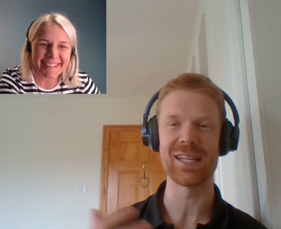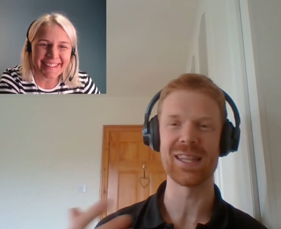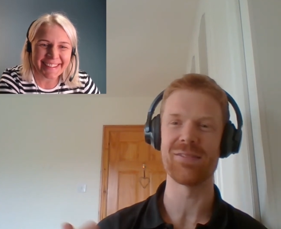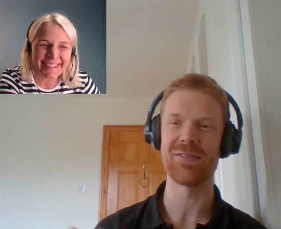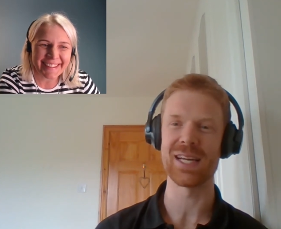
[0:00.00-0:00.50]
Speaker 1: at
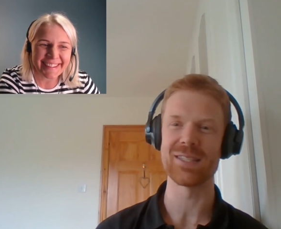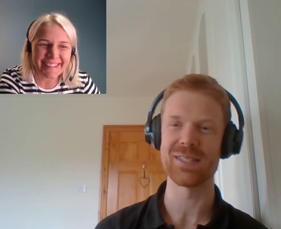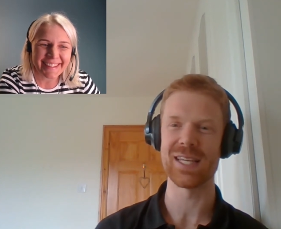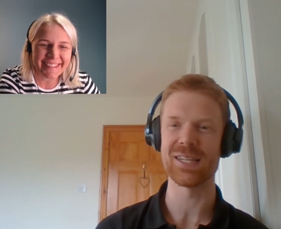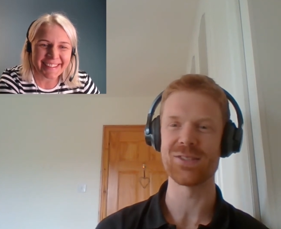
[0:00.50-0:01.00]
the effects of
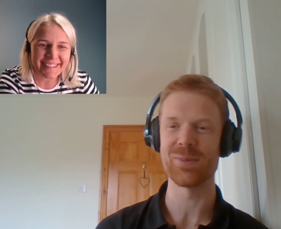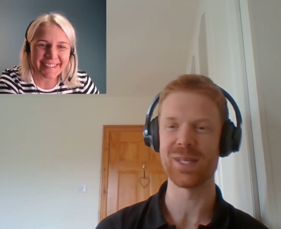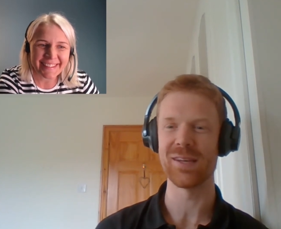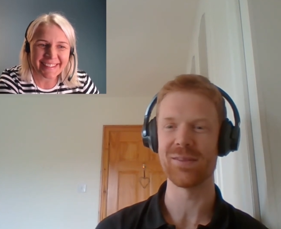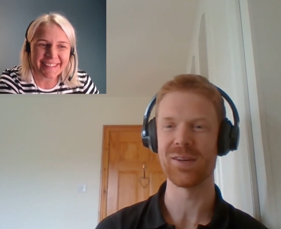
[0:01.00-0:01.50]
sedentary
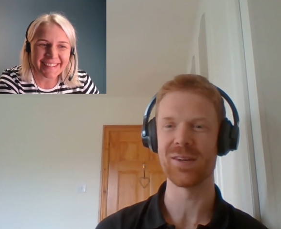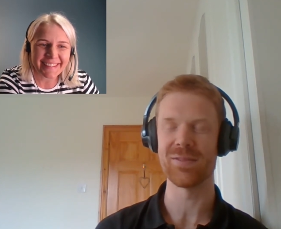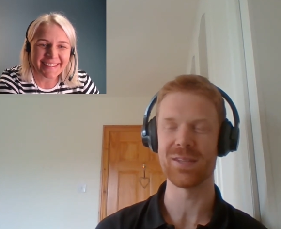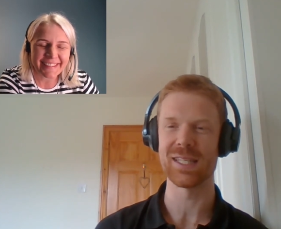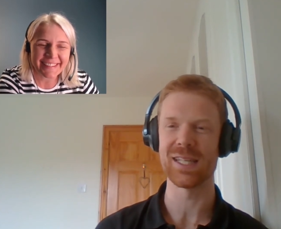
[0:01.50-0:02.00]
behavior
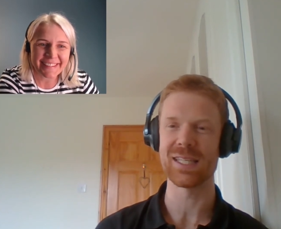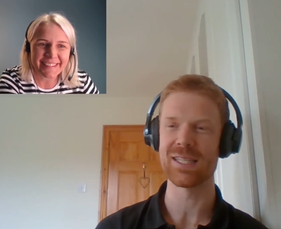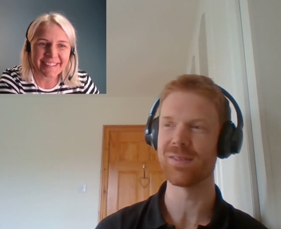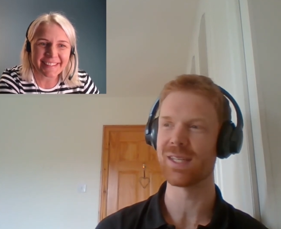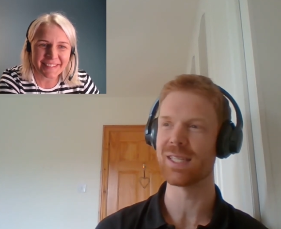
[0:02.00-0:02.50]
and physical
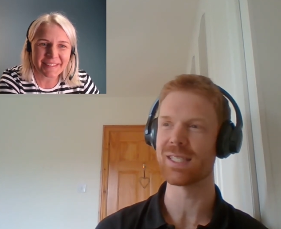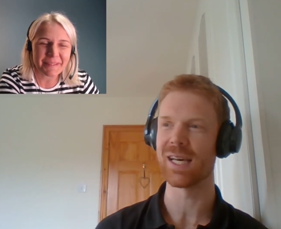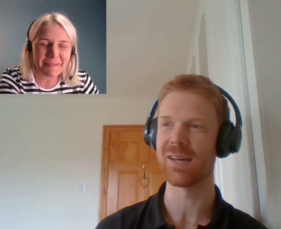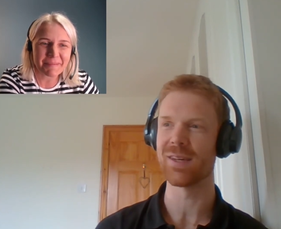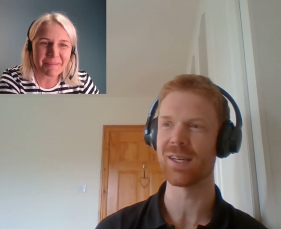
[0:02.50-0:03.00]
activity is
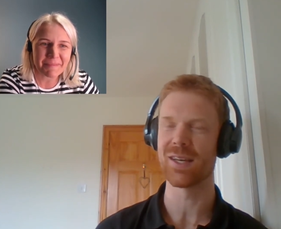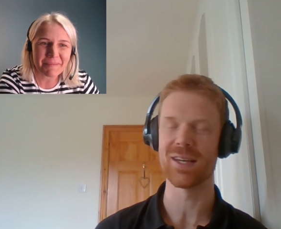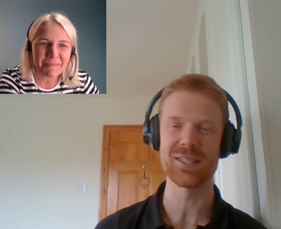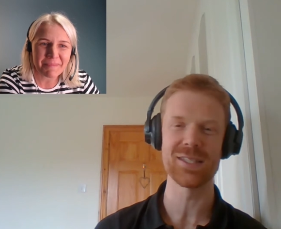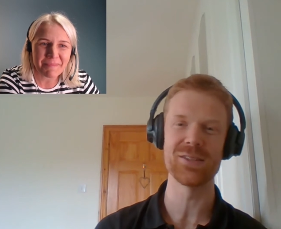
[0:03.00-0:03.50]
I have a
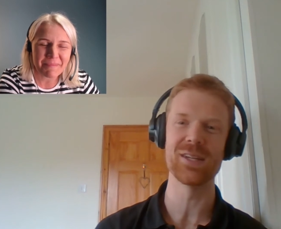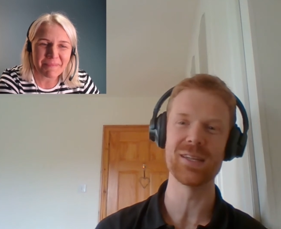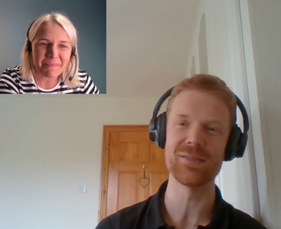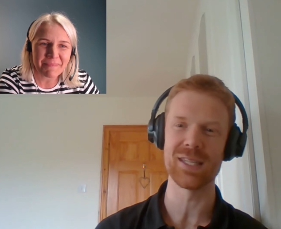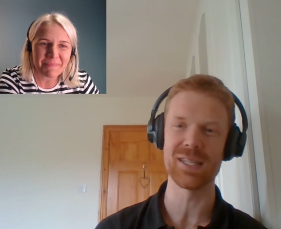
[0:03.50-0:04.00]
cousin who
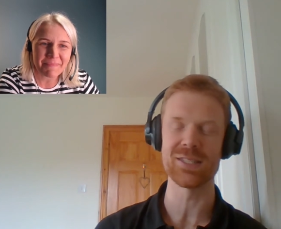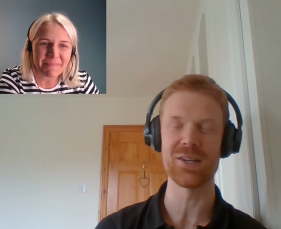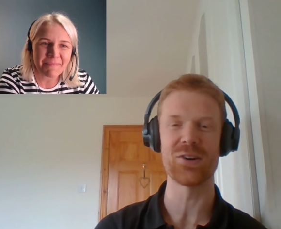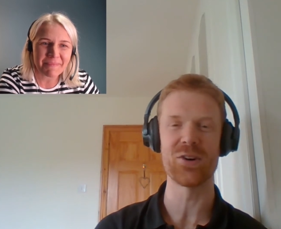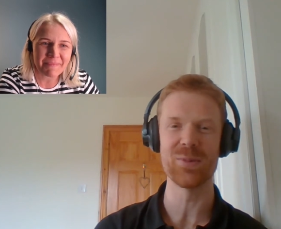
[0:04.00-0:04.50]
lives in
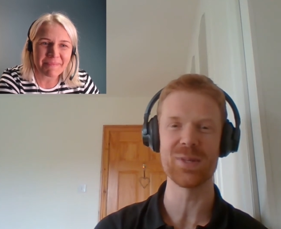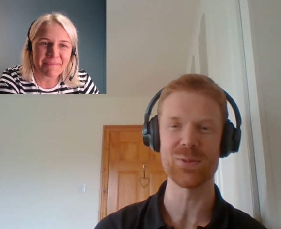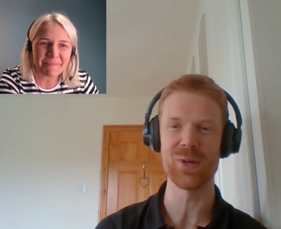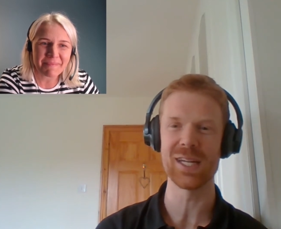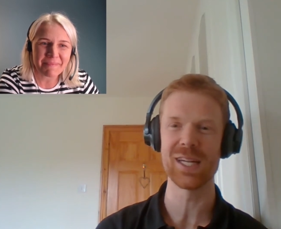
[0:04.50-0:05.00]
Stockholm in
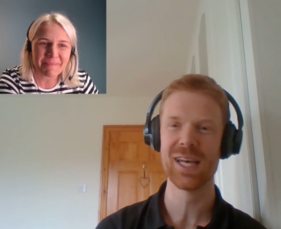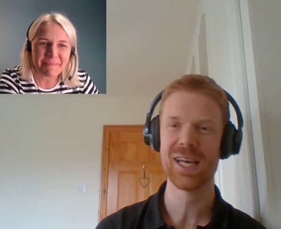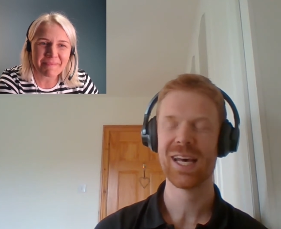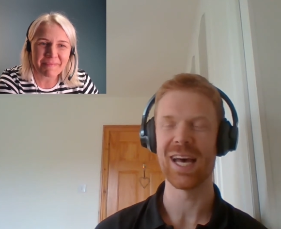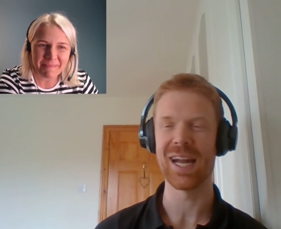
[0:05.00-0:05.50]
Sweden,
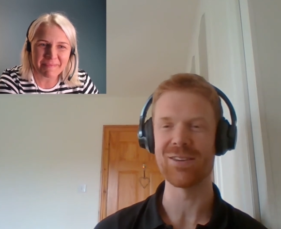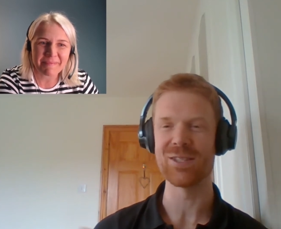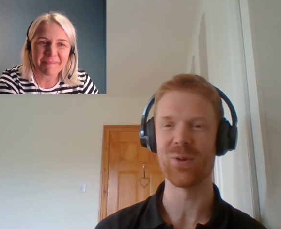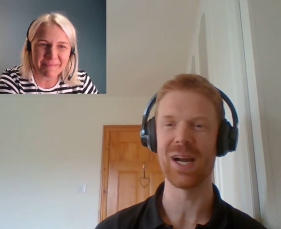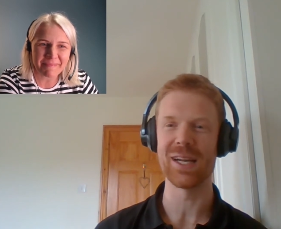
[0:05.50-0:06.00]
and I
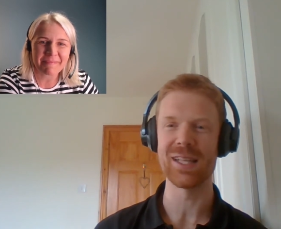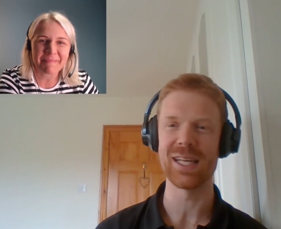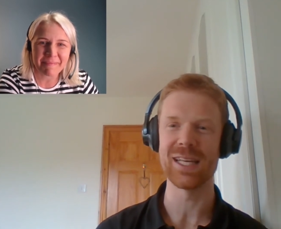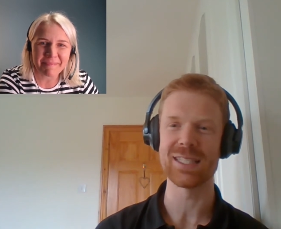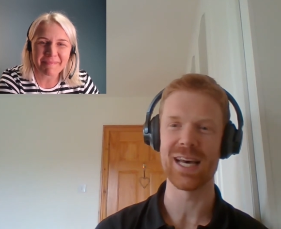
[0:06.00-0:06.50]
was aware that
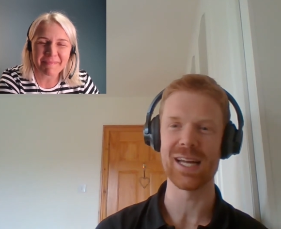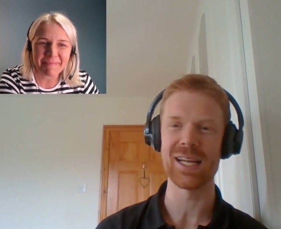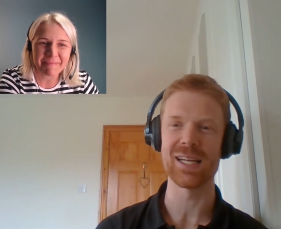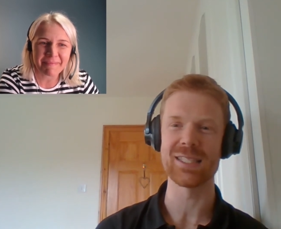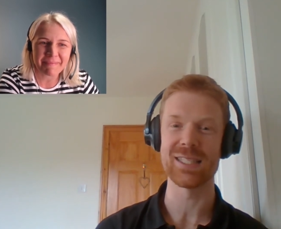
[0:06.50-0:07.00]
he has had
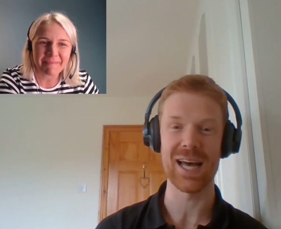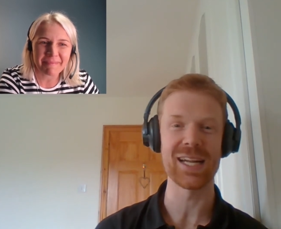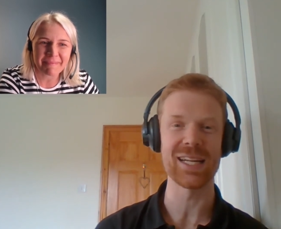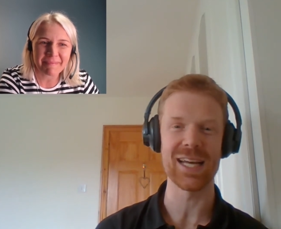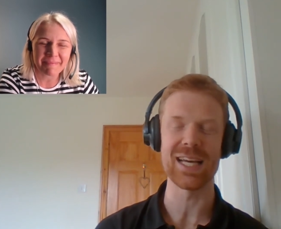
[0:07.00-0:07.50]
a
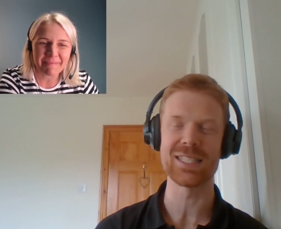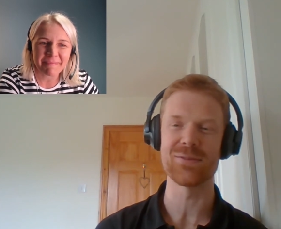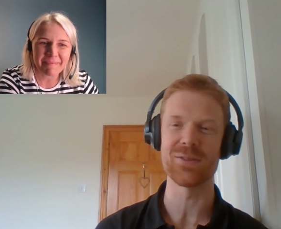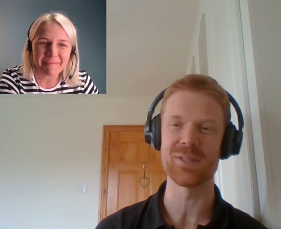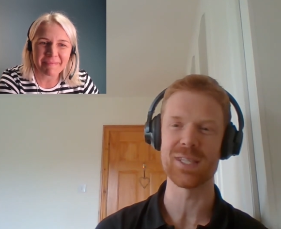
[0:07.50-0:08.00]
standing
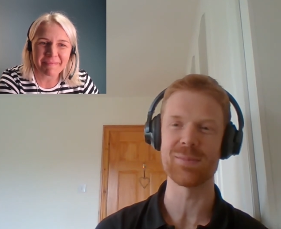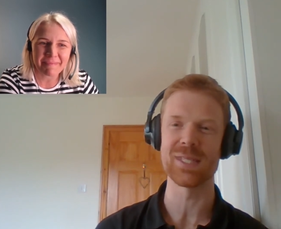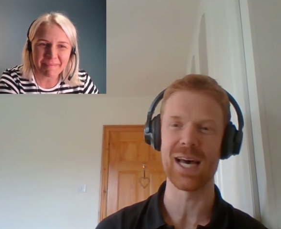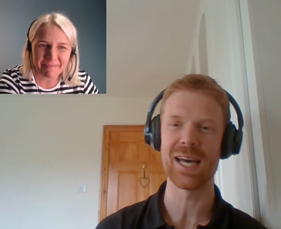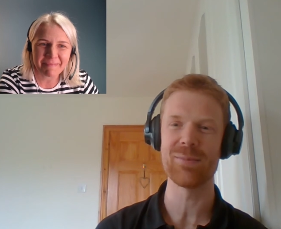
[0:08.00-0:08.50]
desk for some
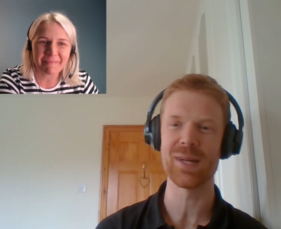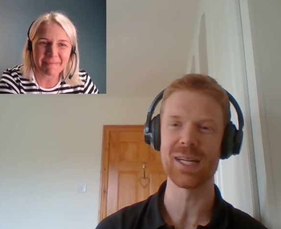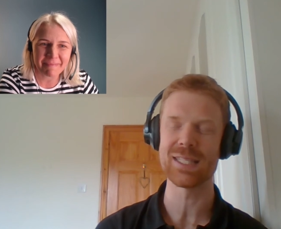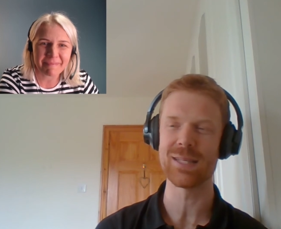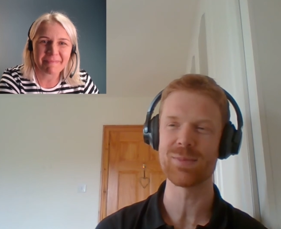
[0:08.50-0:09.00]
time, and
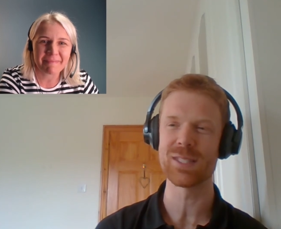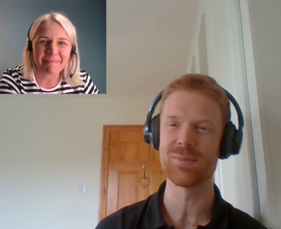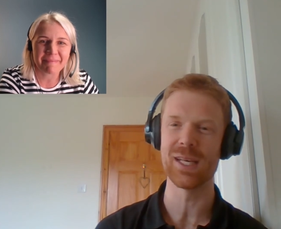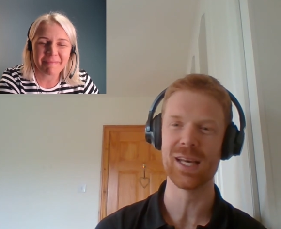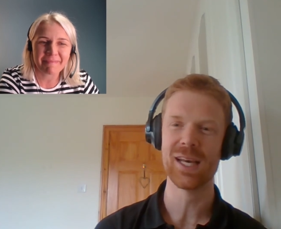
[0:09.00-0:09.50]
it seems to
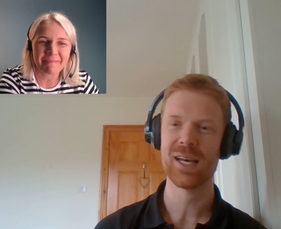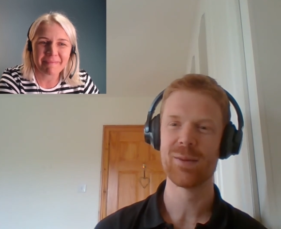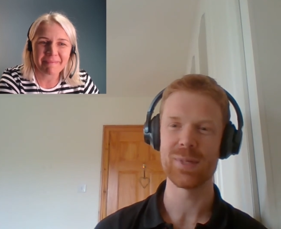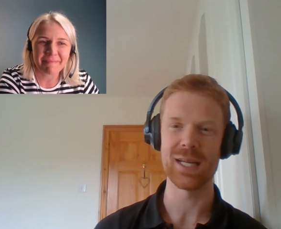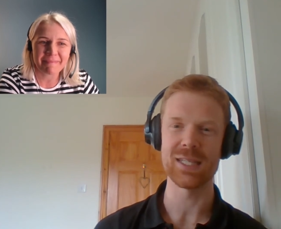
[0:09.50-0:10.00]
be
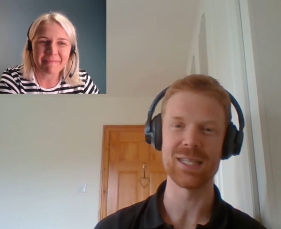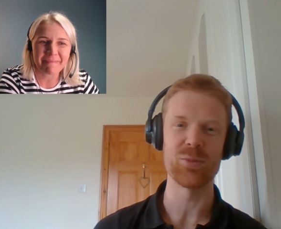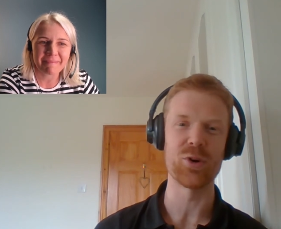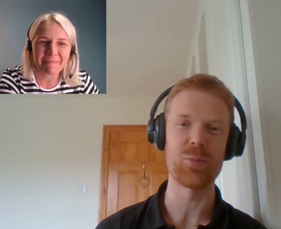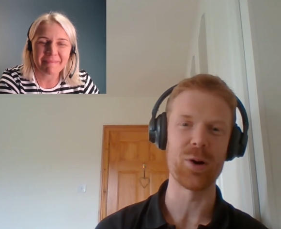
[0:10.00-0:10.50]
potentially
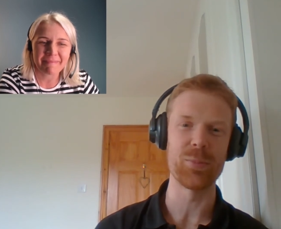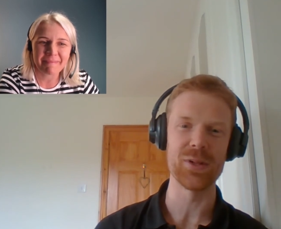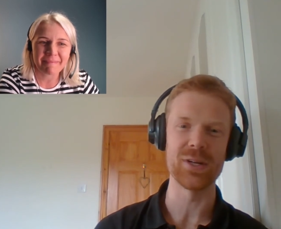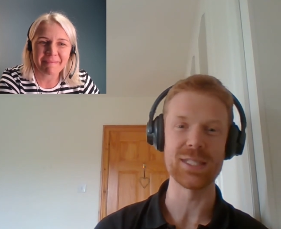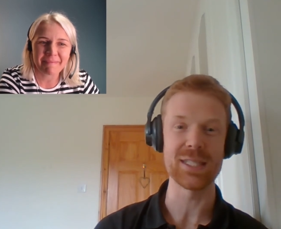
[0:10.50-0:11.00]
more
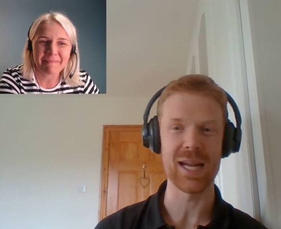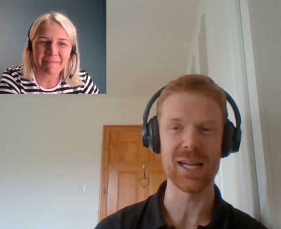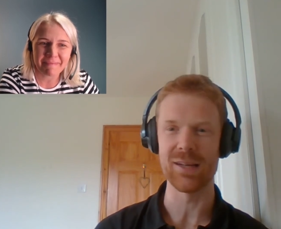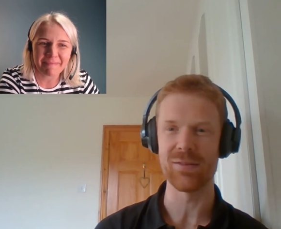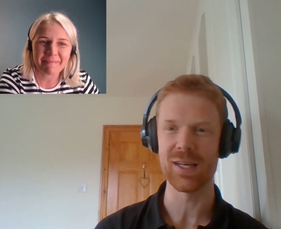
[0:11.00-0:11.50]
popular in
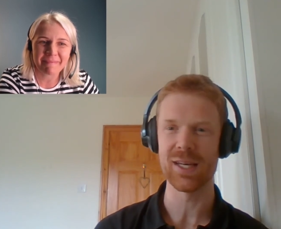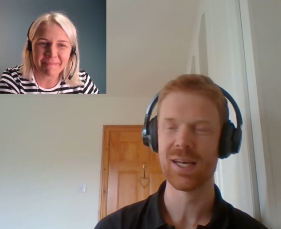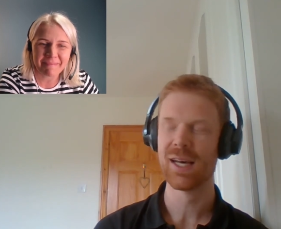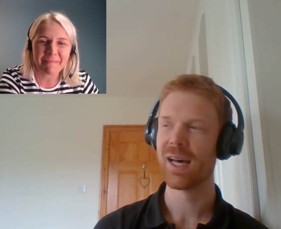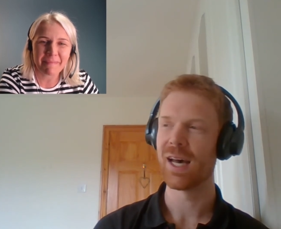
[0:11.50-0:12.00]

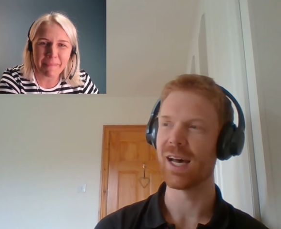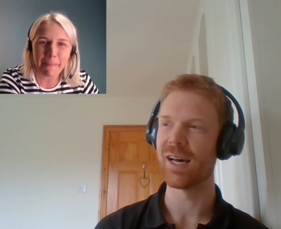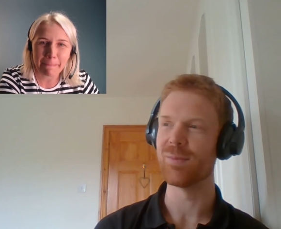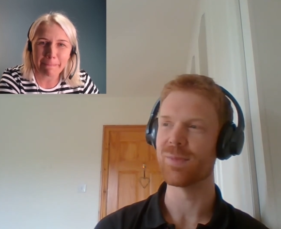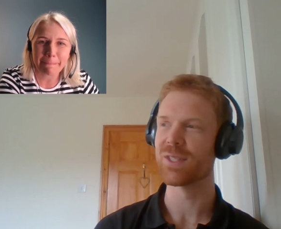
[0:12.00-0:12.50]
Scandinavia.
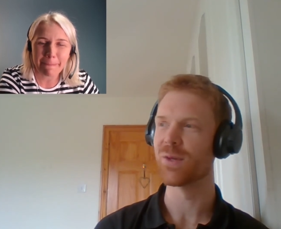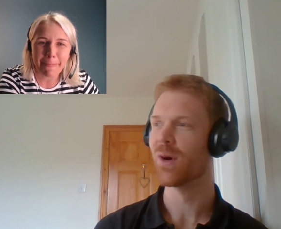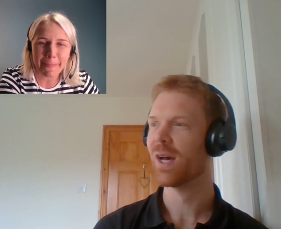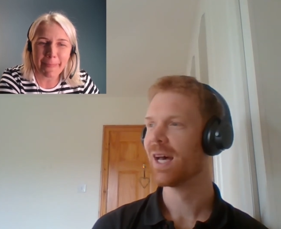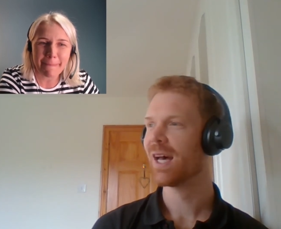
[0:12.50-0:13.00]
Um,
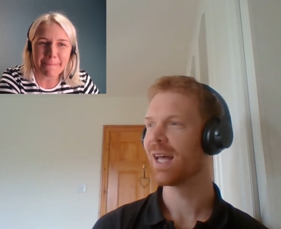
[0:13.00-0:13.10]
so